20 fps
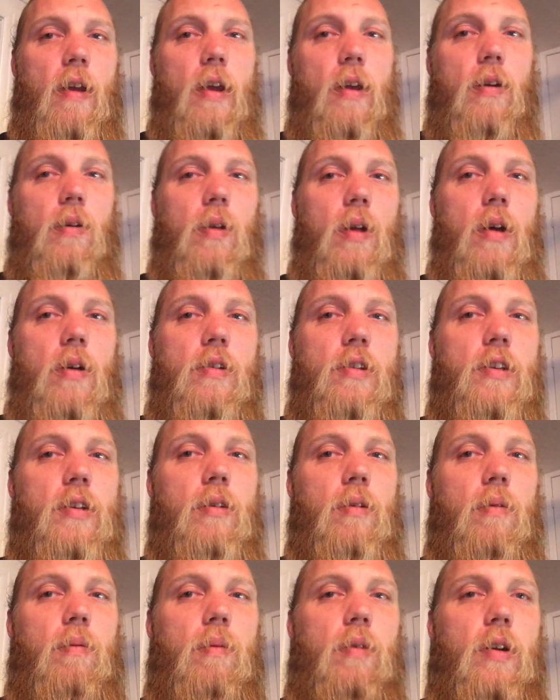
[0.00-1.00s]
It'll
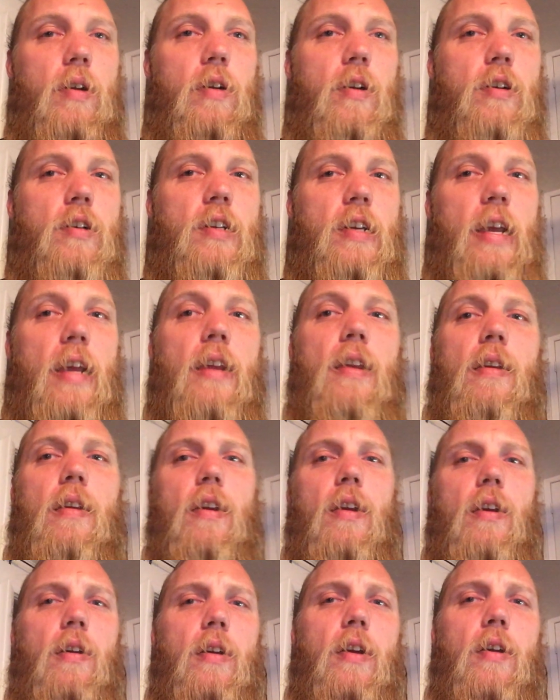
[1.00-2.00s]
also, your skin,
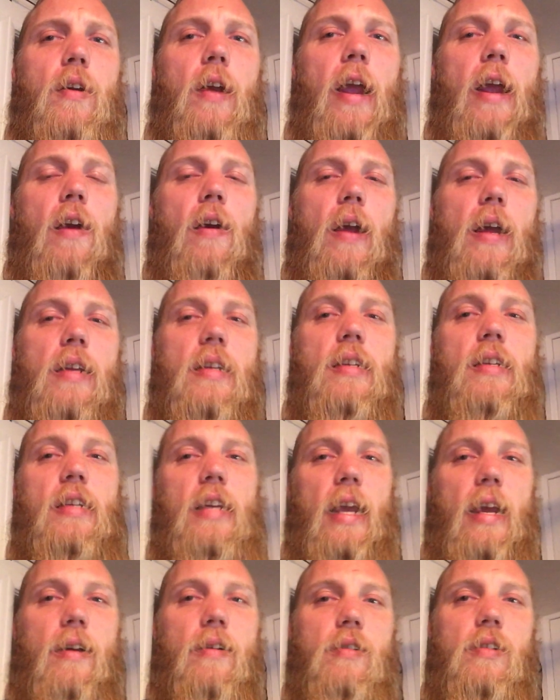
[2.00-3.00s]
your hair has
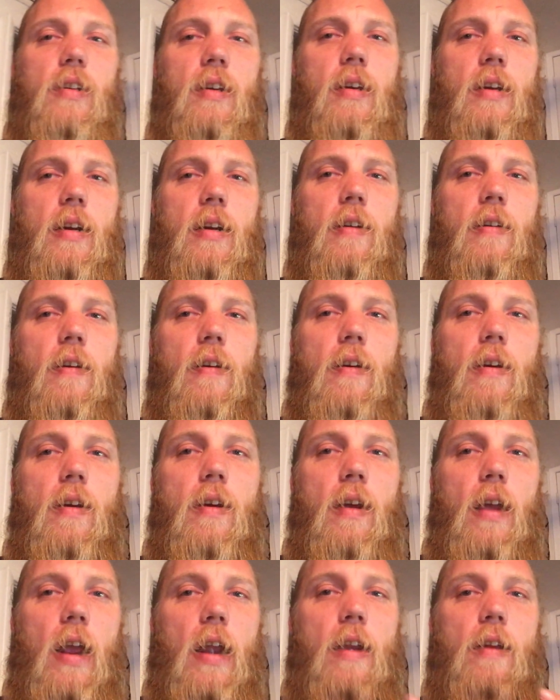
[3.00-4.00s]
scales on it,
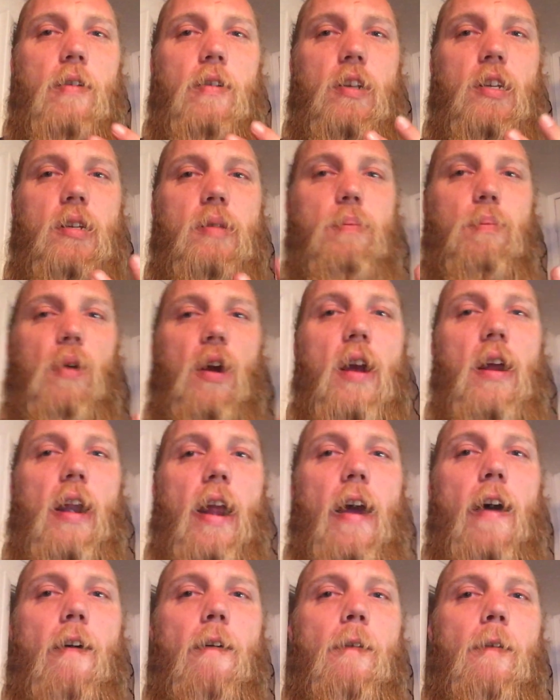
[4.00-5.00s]
and it'll spread
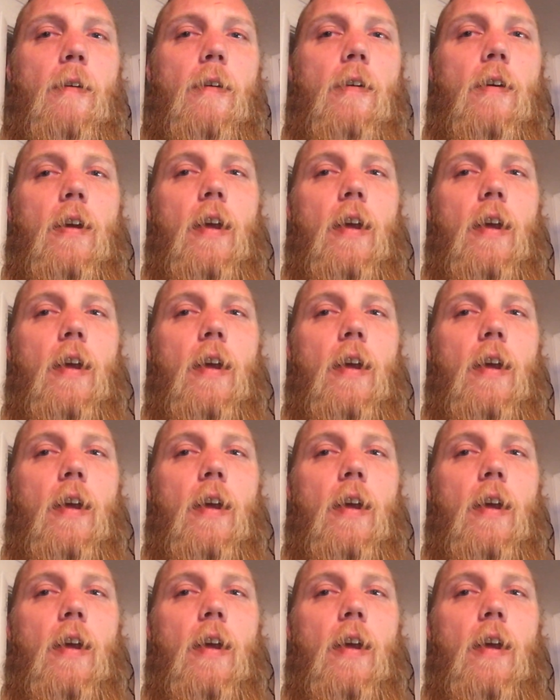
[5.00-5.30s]
out.